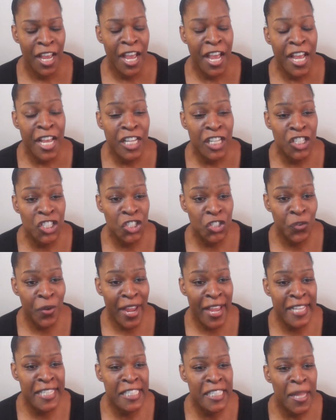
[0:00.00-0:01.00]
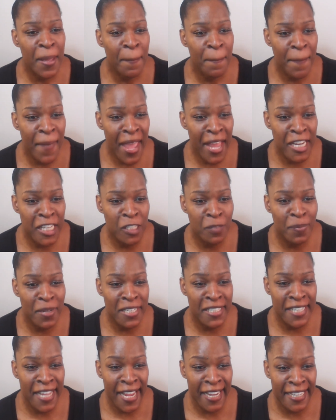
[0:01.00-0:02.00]
Stress
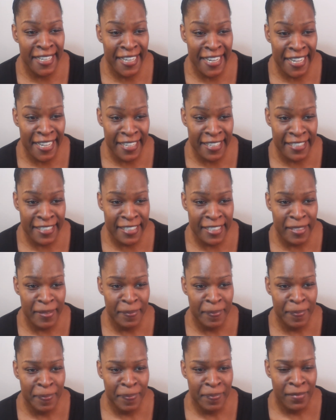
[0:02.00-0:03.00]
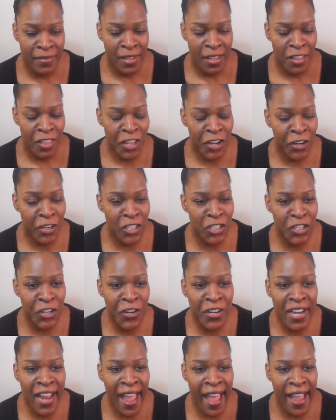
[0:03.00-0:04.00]
management techniques. There are
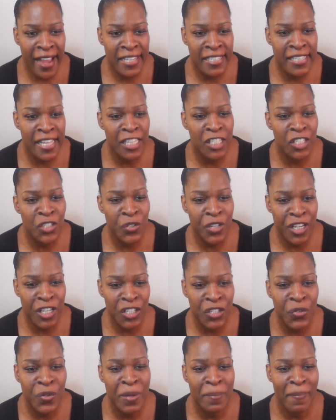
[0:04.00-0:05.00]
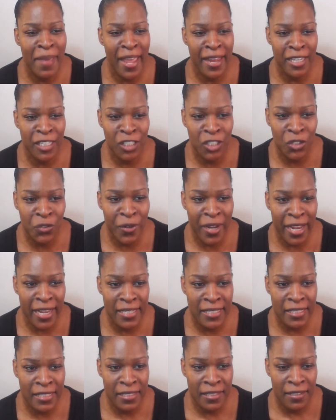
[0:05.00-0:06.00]
certain acts that you can do to manage
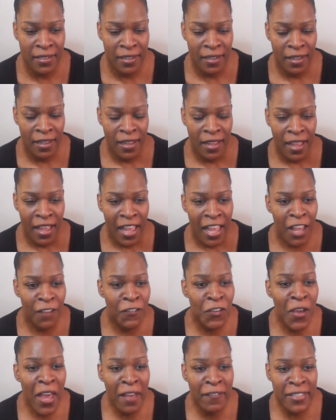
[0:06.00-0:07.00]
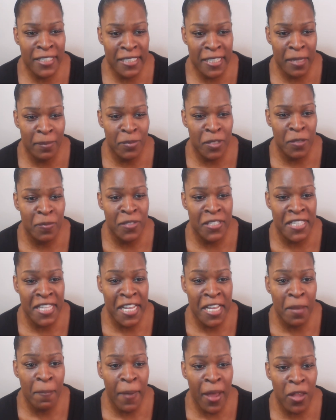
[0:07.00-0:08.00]
stress. If you have symptoms,
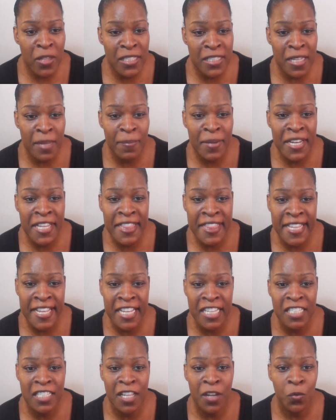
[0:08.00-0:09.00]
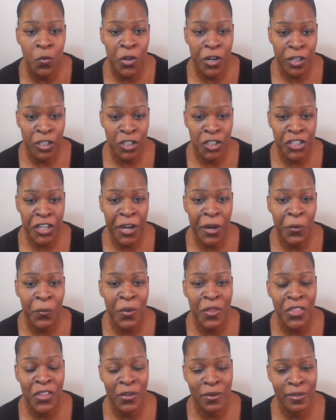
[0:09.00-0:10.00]
think about some of the things that we are sharing
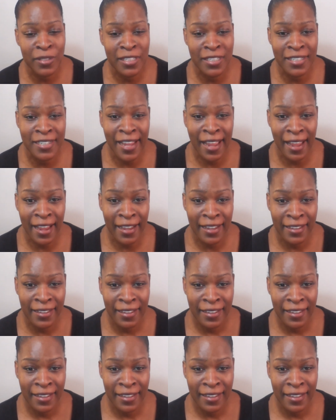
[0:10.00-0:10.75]
with you today.